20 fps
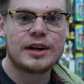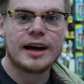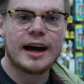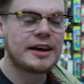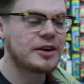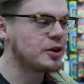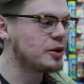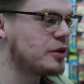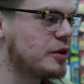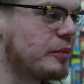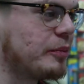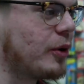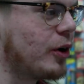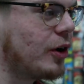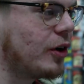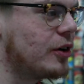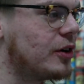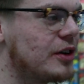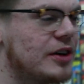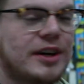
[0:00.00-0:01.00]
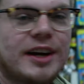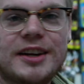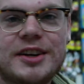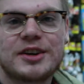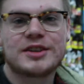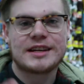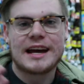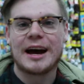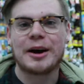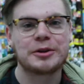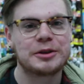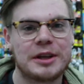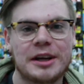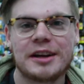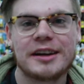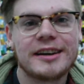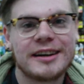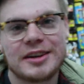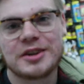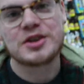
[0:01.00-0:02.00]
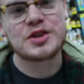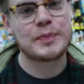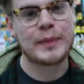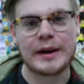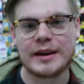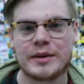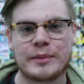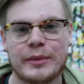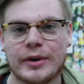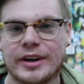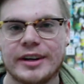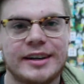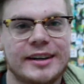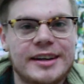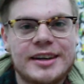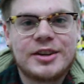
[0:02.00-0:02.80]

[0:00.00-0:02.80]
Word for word: and you're in the mall, and you're just out there, you're spending money,